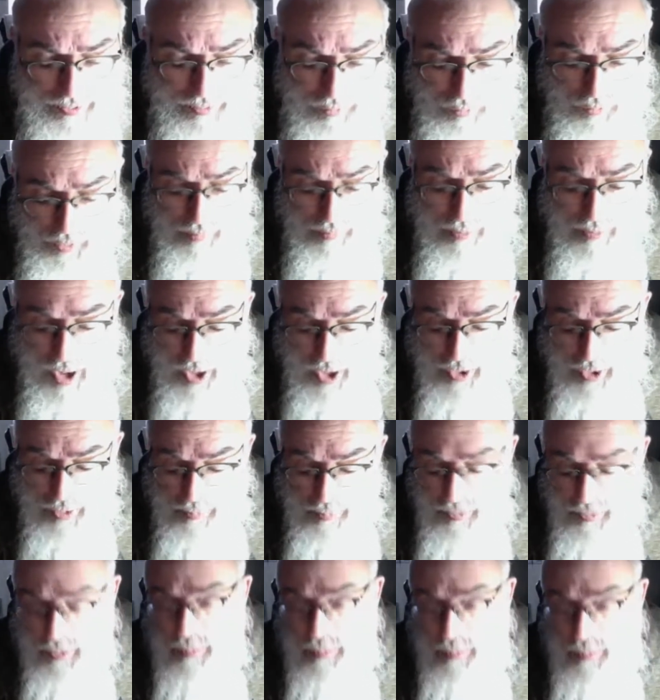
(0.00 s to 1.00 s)

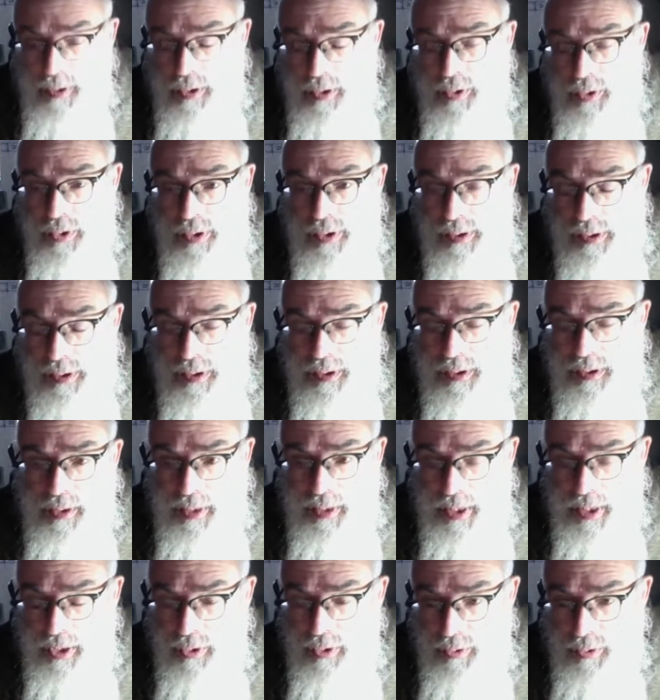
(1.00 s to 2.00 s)
remarkable because the
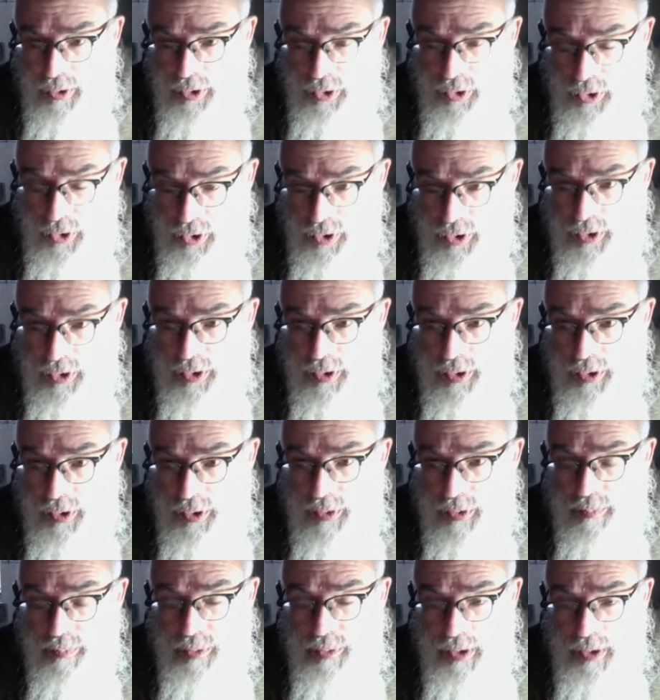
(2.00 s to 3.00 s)
letter Yud
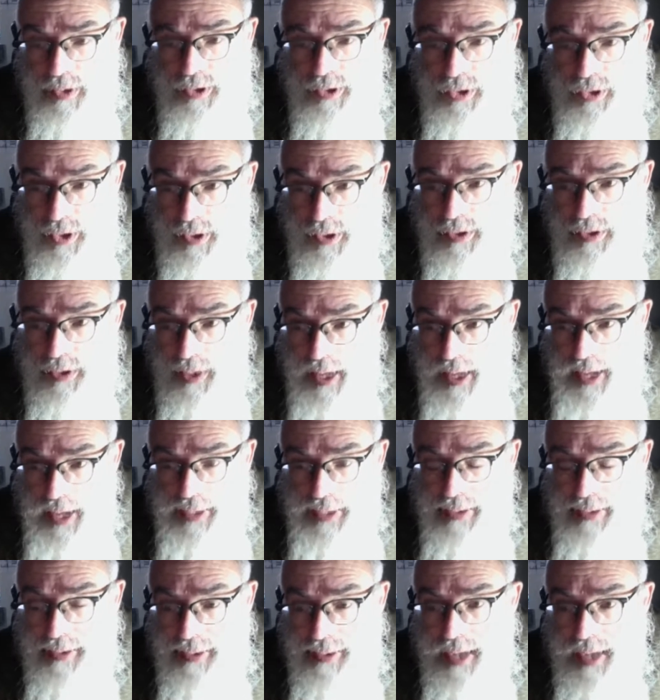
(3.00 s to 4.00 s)
is just
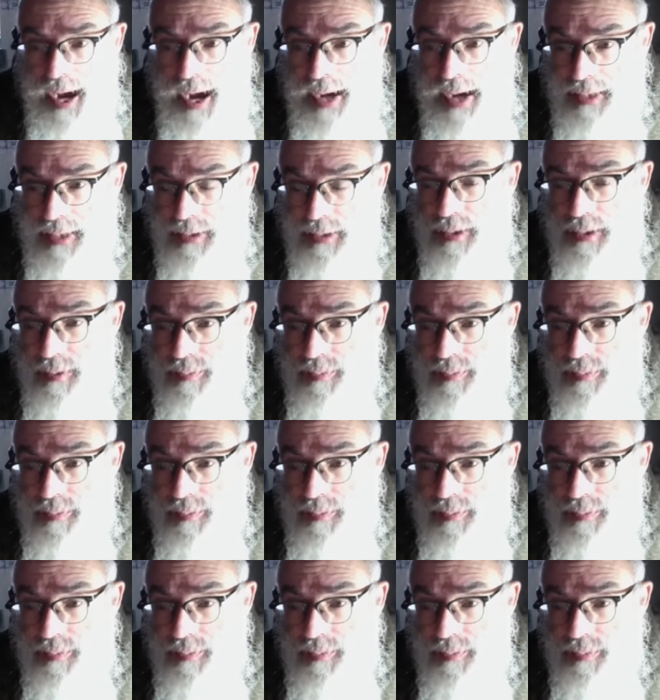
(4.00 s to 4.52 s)
a dot